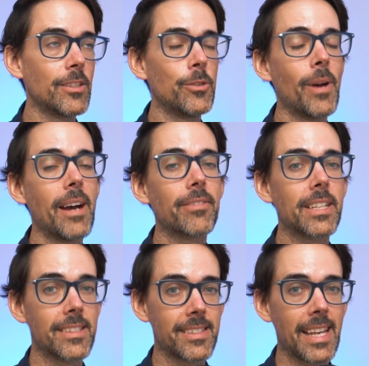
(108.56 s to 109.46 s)
you have
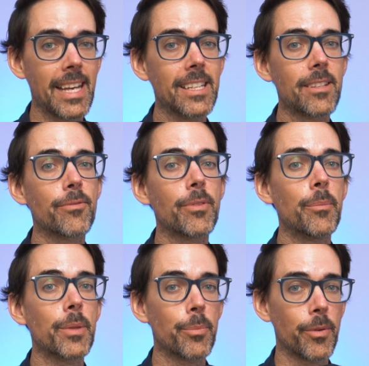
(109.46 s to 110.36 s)
consent
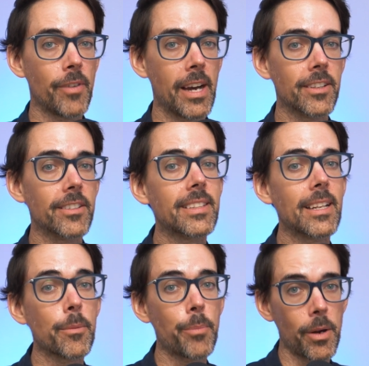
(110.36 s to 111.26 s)
from the providers that
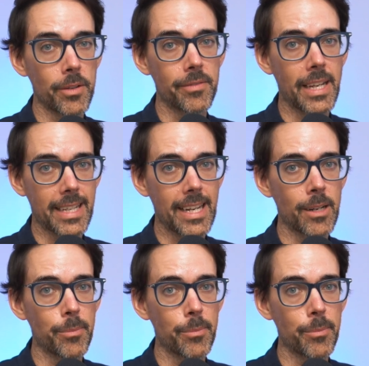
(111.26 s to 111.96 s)
are part of that care